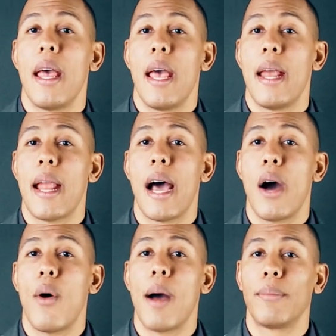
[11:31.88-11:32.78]
and
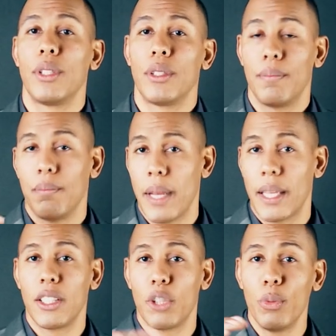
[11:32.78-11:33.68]
now I'm just
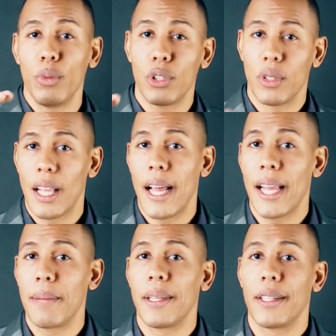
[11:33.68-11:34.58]
making these movies
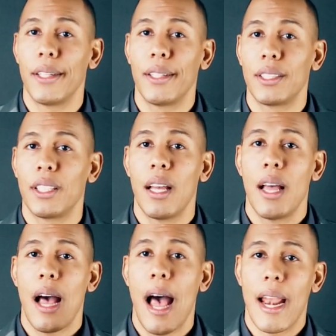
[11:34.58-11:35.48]
online because
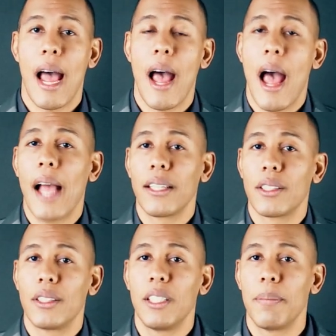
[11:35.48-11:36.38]
I, I, I
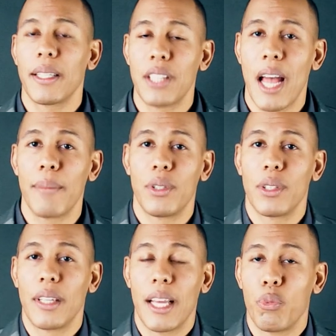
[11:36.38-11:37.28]
just need my time to
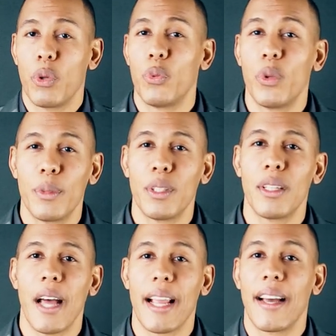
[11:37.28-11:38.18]
get with
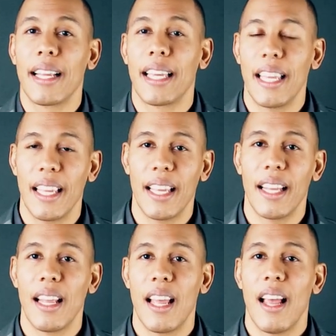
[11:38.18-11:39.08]
women. I got a
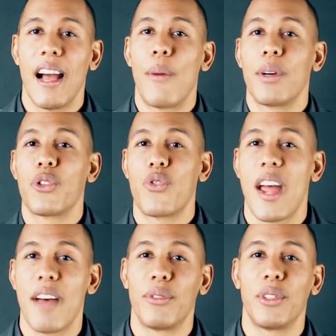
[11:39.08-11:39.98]
kid. I want to
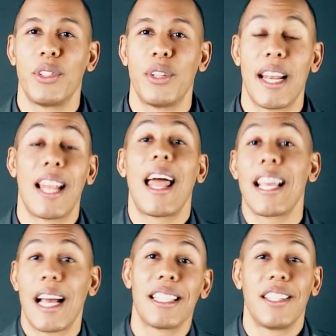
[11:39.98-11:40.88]
travel, and I
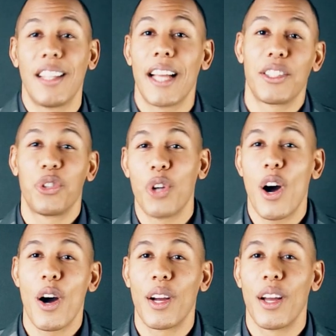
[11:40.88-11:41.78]
like. I still like to
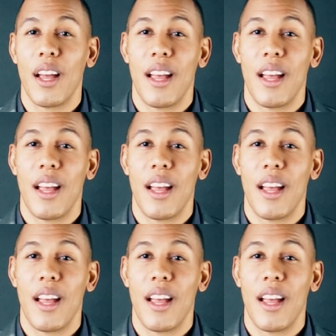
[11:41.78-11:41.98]
talk,